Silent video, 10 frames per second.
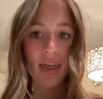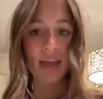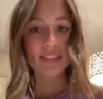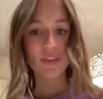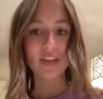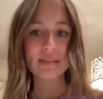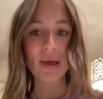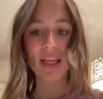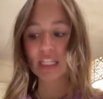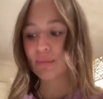So this is my
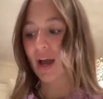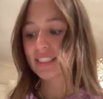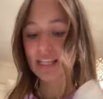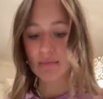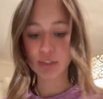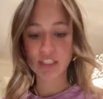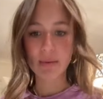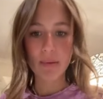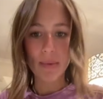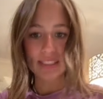lunchbox and I'm just gonna put
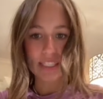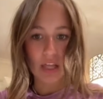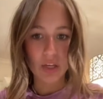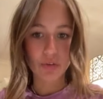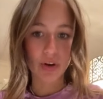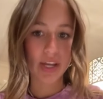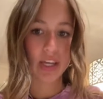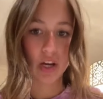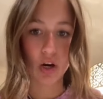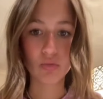my salad right
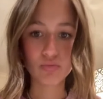here.